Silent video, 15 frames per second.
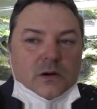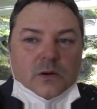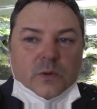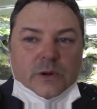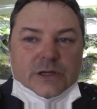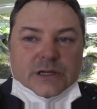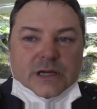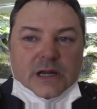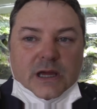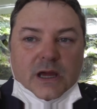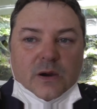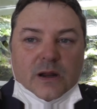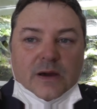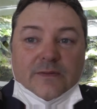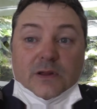we're just going to go
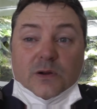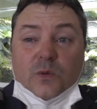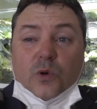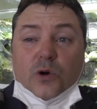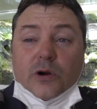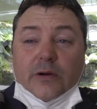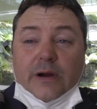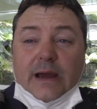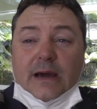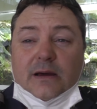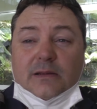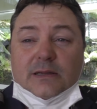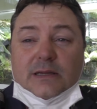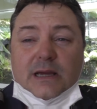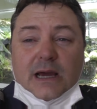and have a little walk
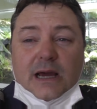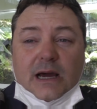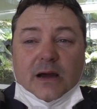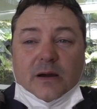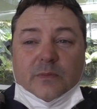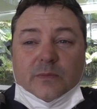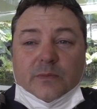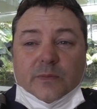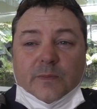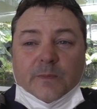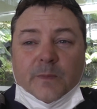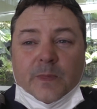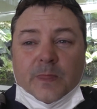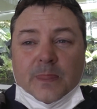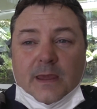around,
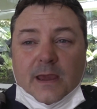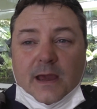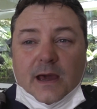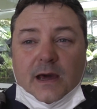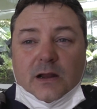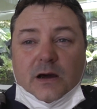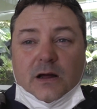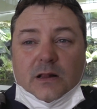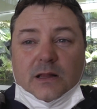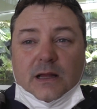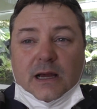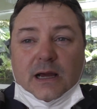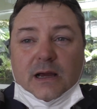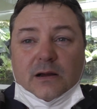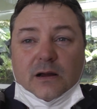and
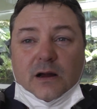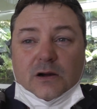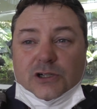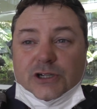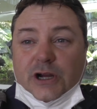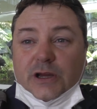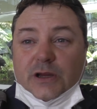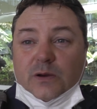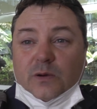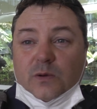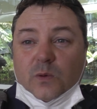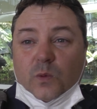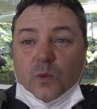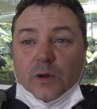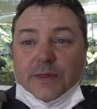I'll show you
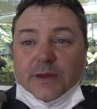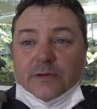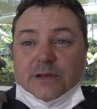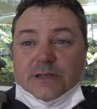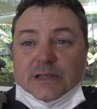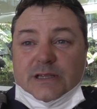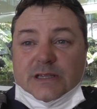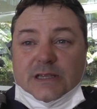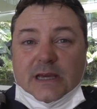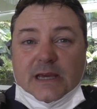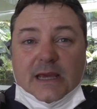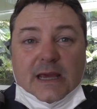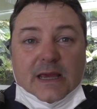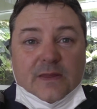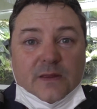what there is to see
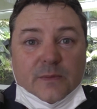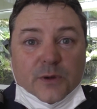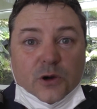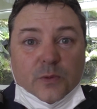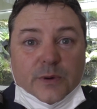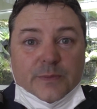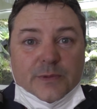in the Melbourne